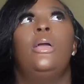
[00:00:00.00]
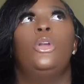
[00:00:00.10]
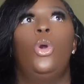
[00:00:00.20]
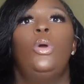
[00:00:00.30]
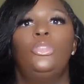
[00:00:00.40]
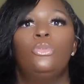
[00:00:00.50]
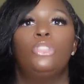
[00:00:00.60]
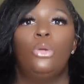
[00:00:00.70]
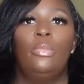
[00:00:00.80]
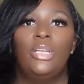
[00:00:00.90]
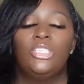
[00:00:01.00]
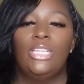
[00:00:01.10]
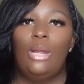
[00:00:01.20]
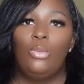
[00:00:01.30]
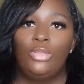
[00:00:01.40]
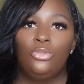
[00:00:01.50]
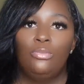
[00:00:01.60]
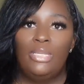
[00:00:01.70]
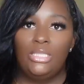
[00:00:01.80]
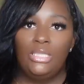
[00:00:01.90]
going through so much that I went through
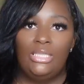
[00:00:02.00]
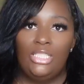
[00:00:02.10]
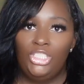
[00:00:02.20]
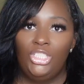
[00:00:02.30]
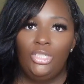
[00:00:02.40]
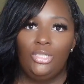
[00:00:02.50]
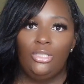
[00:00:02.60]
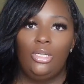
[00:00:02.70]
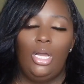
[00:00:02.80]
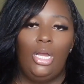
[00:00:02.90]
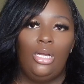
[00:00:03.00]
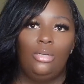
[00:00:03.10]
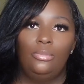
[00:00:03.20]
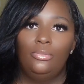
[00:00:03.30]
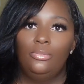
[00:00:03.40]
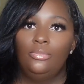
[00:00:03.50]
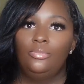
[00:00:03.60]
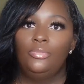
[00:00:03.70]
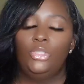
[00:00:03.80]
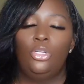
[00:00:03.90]
mentally this year,
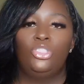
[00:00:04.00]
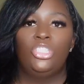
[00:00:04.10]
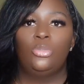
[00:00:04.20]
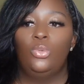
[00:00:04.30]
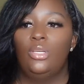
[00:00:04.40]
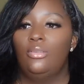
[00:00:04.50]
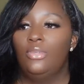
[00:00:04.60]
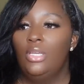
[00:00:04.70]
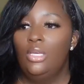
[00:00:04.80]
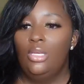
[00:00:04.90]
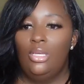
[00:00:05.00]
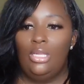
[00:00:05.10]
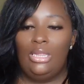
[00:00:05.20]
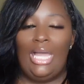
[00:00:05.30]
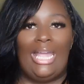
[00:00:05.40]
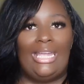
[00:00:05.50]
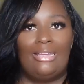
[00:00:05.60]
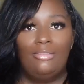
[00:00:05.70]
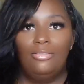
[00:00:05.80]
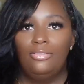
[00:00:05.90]
just with
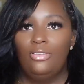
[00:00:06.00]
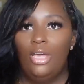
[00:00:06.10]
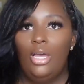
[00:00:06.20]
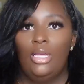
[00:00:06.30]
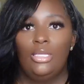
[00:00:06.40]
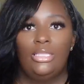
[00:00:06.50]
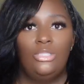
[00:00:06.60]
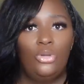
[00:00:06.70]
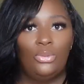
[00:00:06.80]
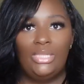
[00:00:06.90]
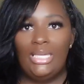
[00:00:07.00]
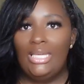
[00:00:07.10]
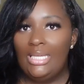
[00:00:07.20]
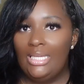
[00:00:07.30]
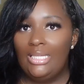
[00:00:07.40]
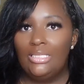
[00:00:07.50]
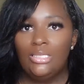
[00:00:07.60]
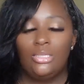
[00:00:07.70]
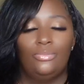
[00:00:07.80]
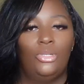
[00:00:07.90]
life,
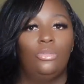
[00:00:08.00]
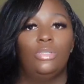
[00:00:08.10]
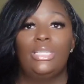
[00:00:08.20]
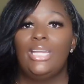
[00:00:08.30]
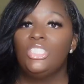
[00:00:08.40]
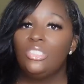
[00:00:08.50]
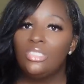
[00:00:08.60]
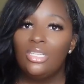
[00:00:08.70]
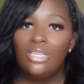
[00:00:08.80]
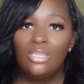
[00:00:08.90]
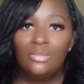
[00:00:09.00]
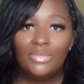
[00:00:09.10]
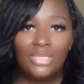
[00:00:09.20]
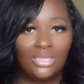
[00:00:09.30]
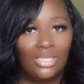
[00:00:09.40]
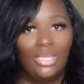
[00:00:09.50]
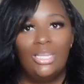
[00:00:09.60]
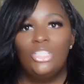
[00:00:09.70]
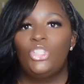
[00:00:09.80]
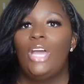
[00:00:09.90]
kids, relationships,
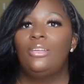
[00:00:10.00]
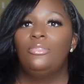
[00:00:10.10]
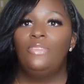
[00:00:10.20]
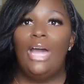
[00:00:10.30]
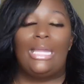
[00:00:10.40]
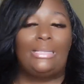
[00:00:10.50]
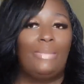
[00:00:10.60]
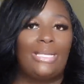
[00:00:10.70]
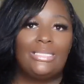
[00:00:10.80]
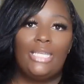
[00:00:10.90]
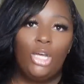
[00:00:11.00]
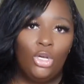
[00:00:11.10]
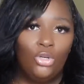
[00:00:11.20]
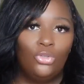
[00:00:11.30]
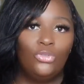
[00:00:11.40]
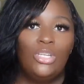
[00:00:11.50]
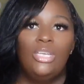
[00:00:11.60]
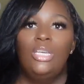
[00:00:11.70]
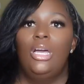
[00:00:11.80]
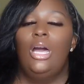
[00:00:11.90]
trying to find myself,
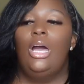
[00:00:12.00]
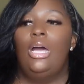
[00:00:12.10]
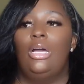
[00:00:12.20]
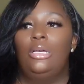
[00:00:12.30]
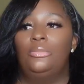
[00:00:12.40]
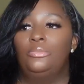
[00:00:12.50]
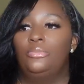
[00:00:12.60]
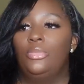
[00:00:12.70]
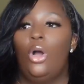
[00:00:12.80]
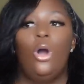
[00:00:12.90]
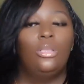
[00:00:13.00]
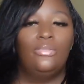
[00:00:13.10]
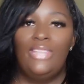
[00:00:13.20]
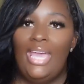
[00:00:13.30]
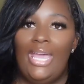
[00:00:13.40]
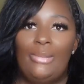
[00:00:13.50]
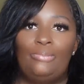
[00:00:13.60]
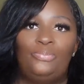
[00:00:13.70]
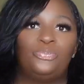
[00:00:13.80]
all of that,